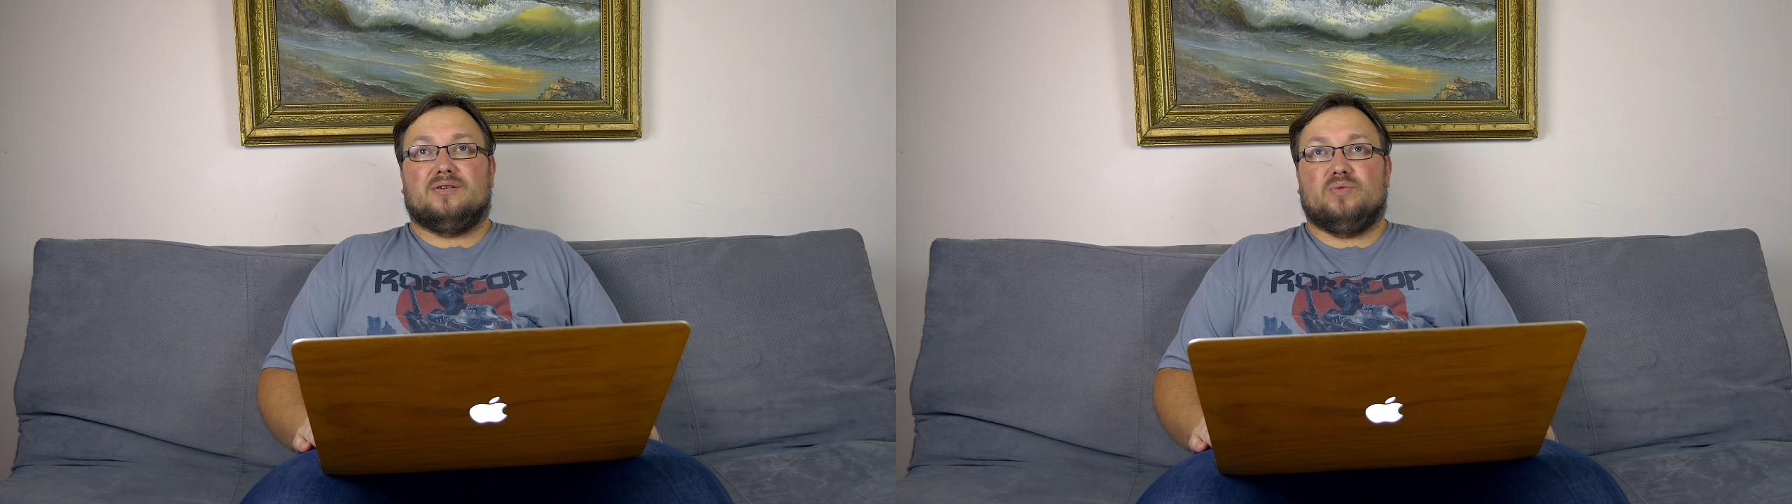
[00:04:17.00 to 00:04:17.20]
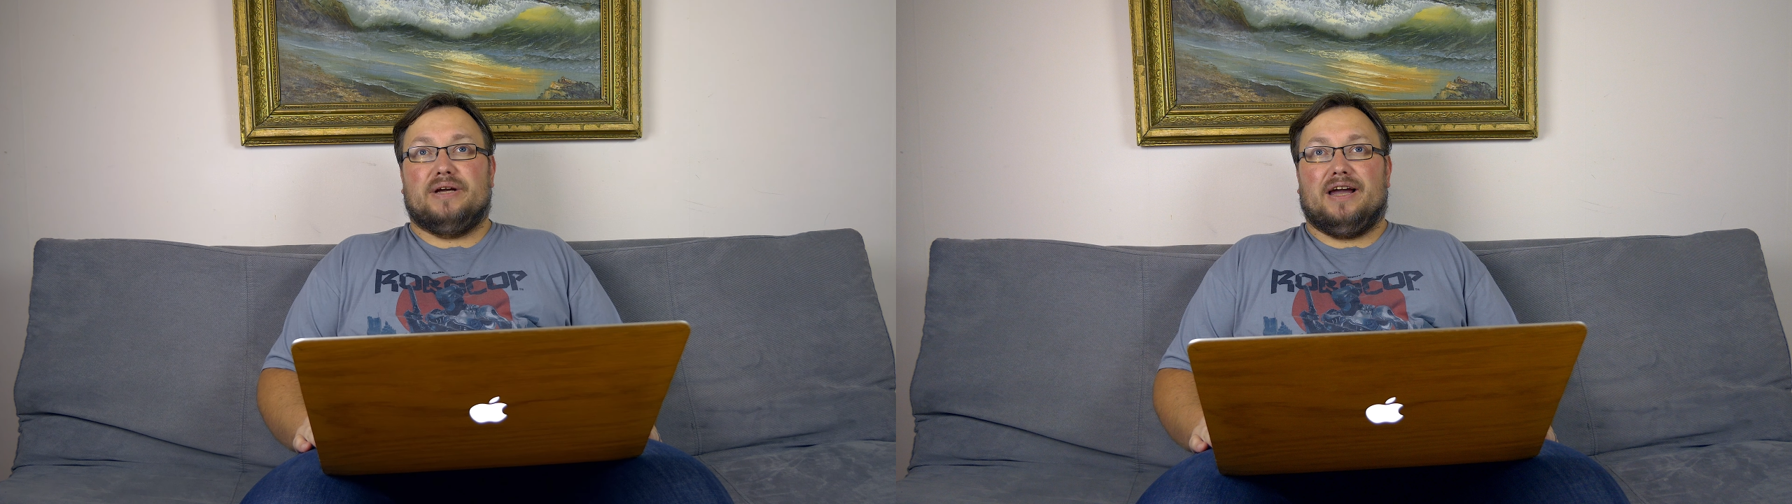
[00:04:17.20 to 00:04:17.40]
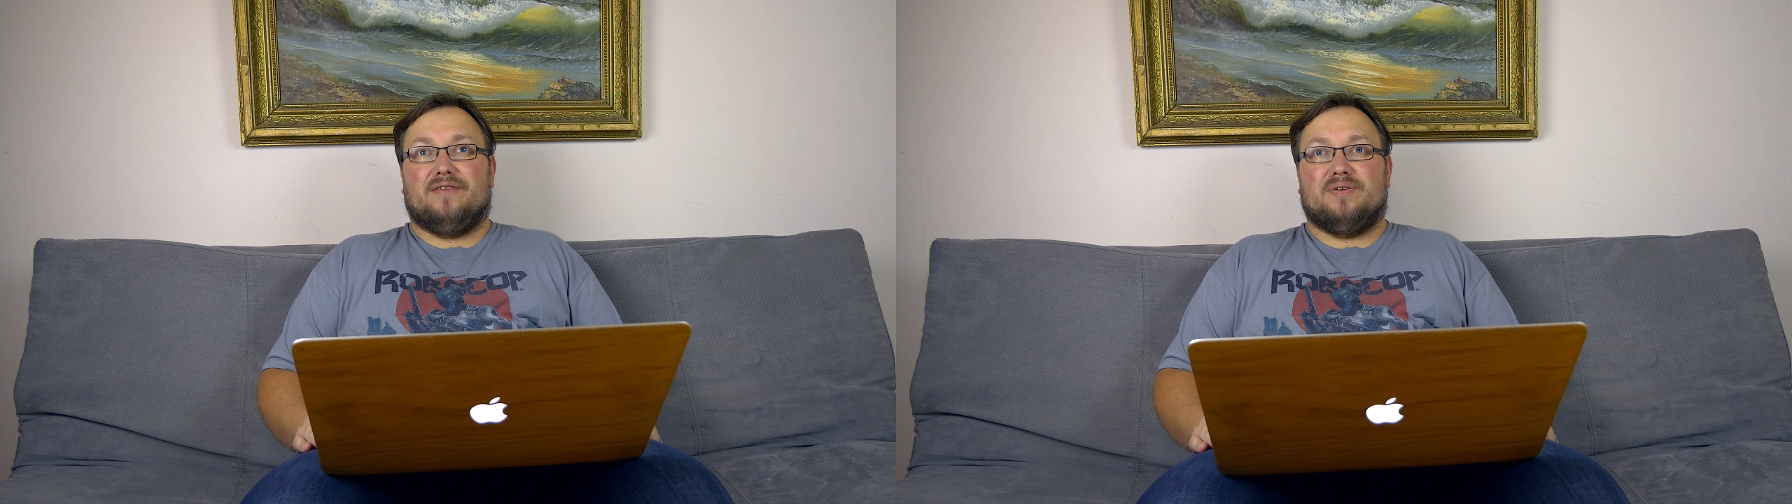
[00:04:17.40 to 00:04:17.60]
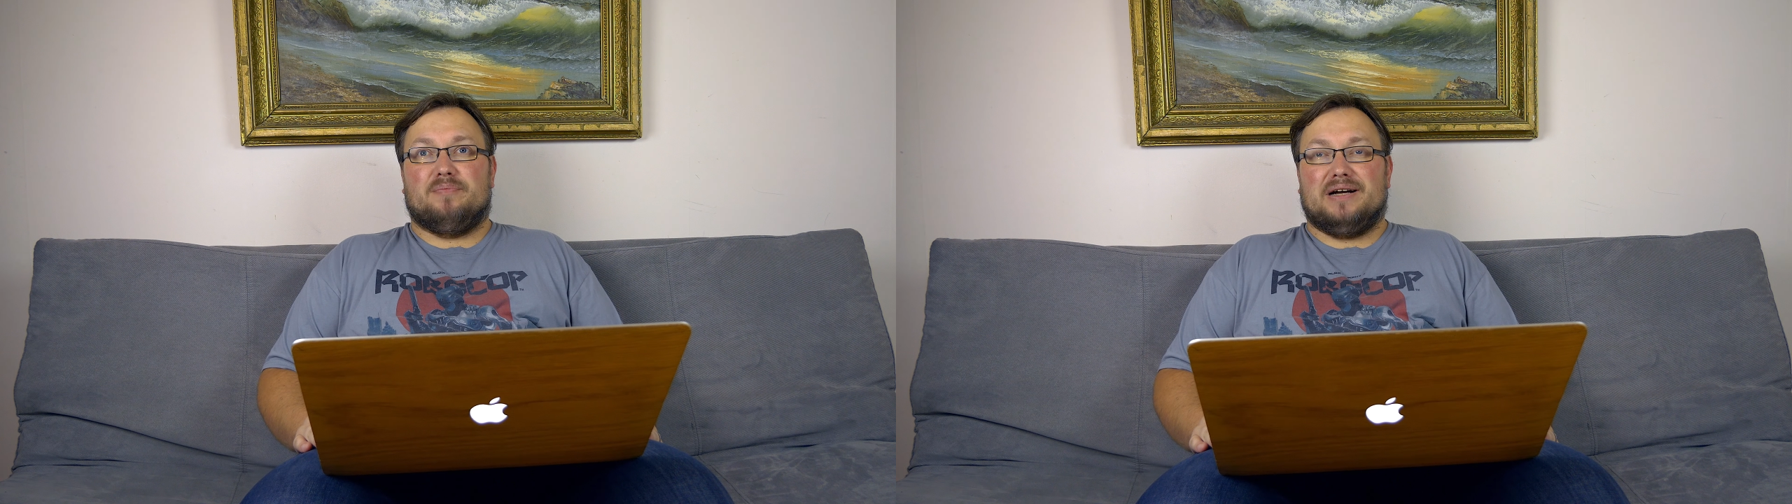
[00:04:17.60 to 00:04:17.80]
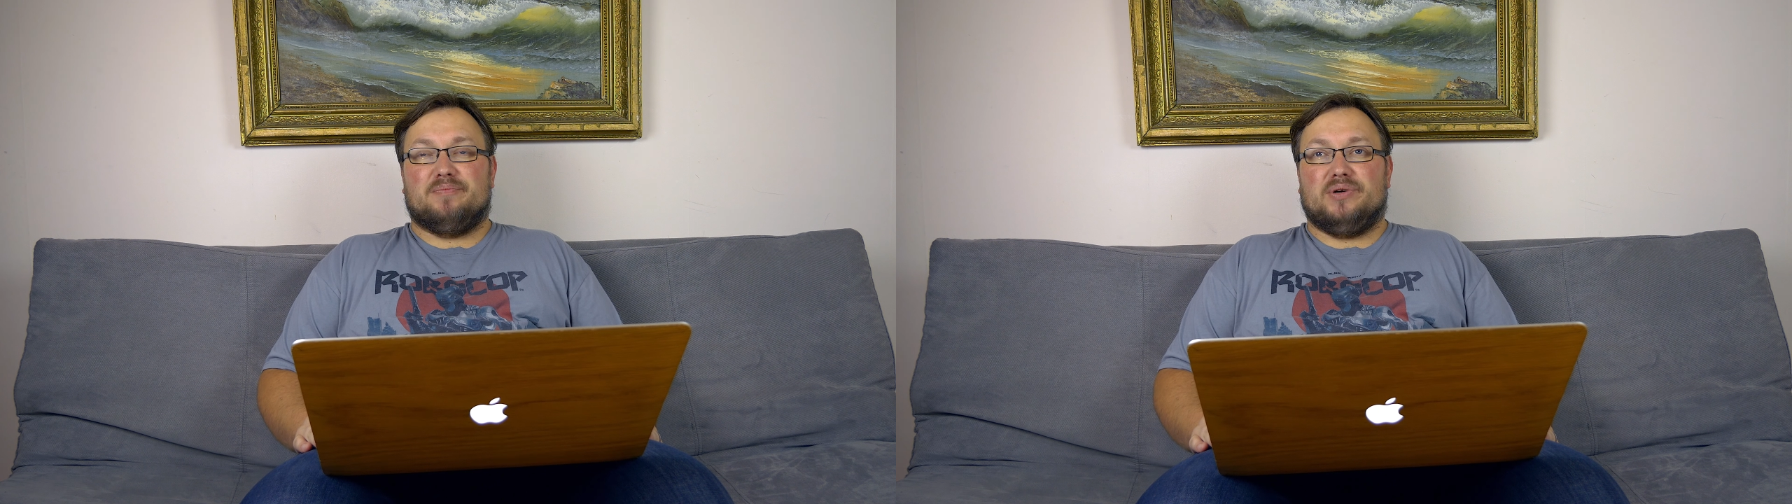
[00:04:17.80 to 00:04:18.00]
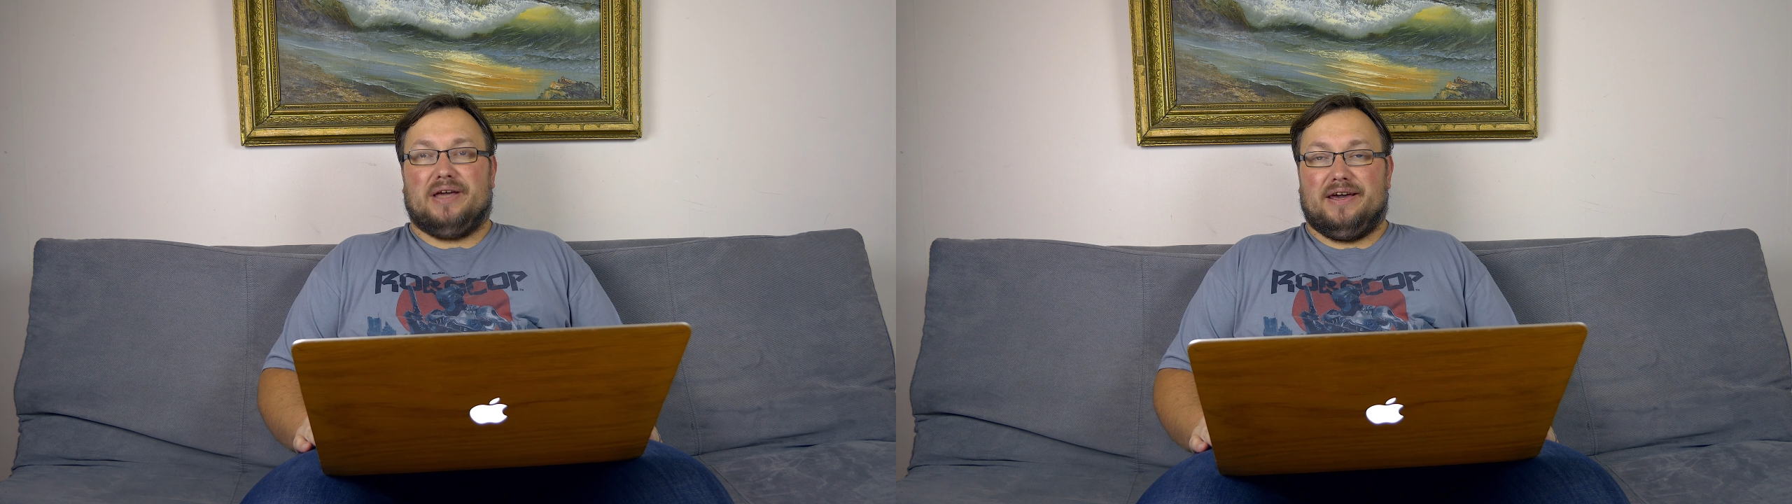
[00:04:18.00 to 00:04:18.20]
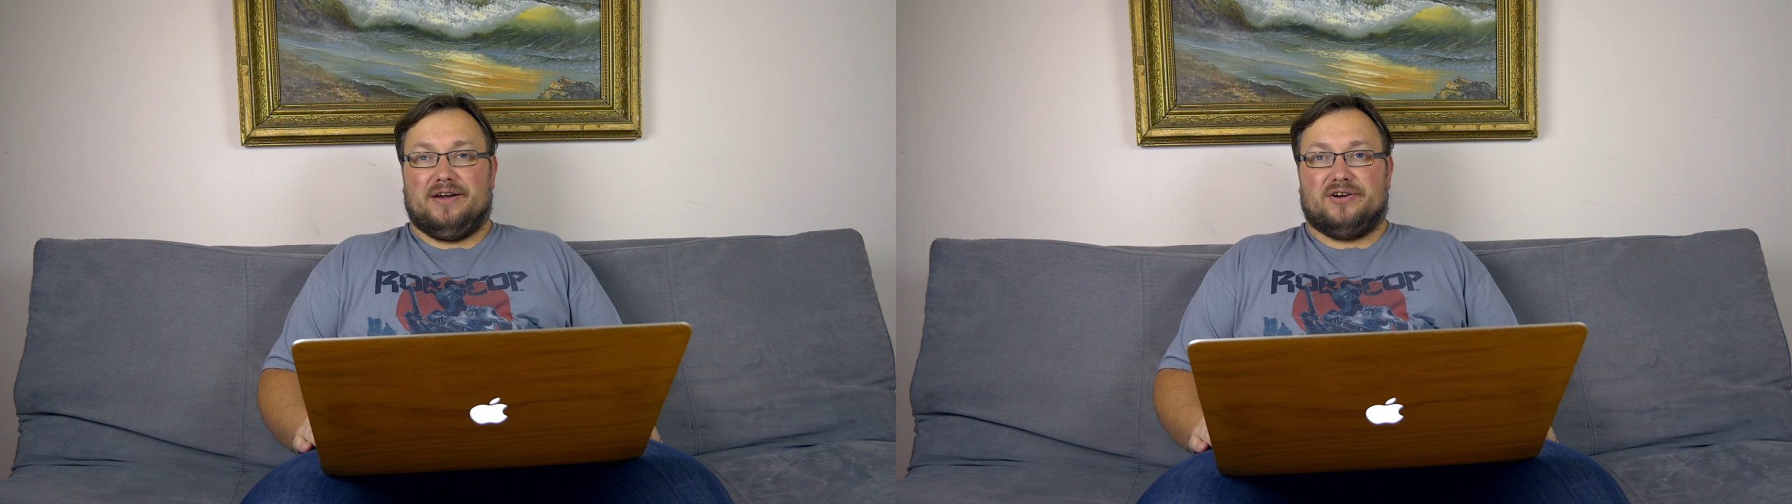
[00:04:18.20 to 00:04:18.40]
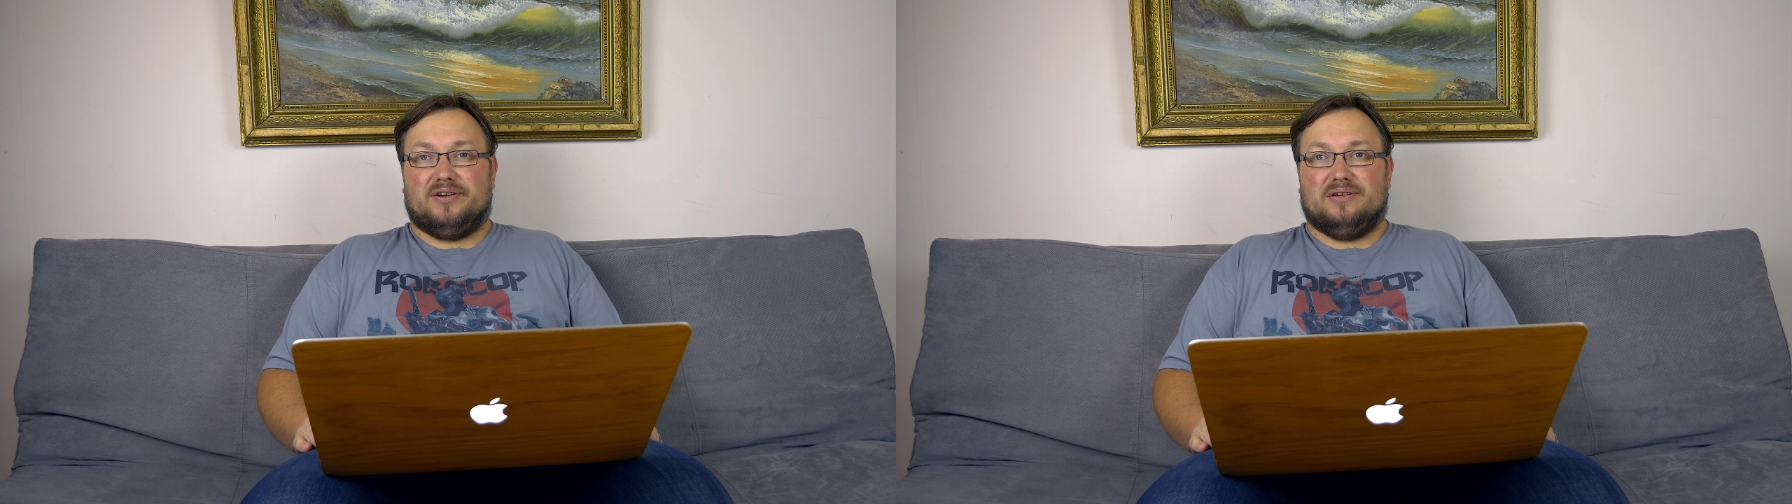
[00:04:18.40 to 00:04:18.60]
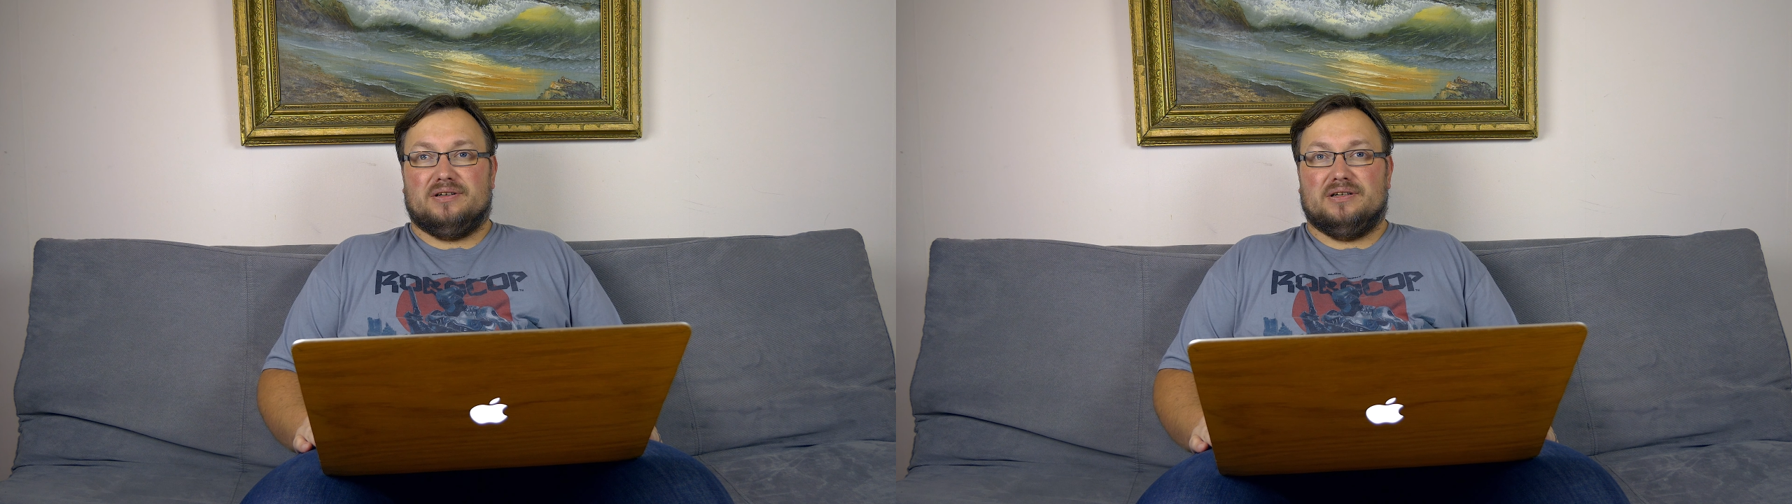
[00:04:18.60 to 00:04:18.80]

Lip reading: We have a MacBook Air.